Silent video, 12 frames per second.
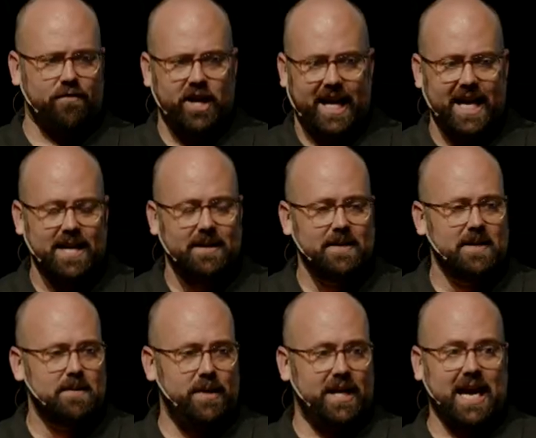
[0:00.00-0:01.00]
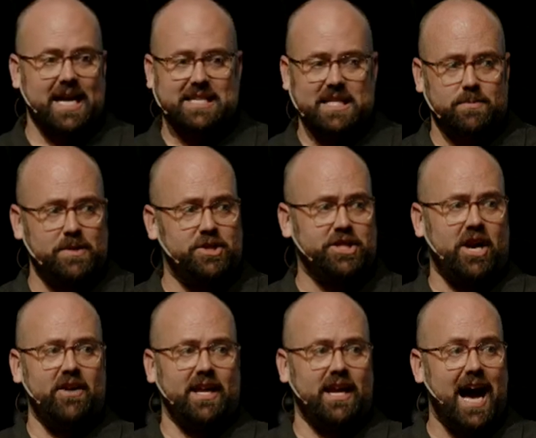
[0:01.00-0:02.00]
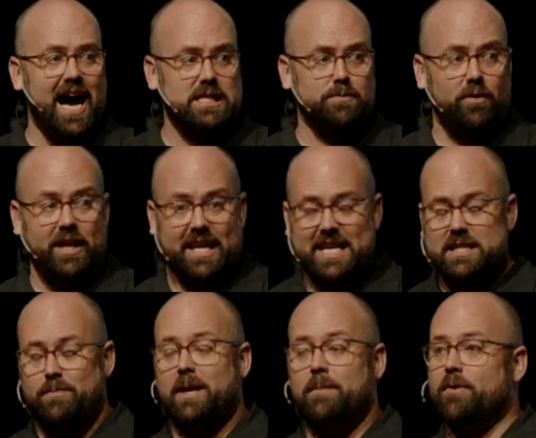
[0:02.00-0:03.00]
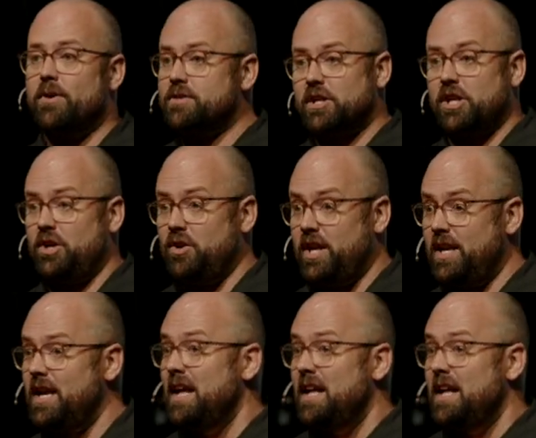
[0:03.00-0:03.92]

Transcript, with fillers: free because he's been sharing the gospel and he's being persecuted.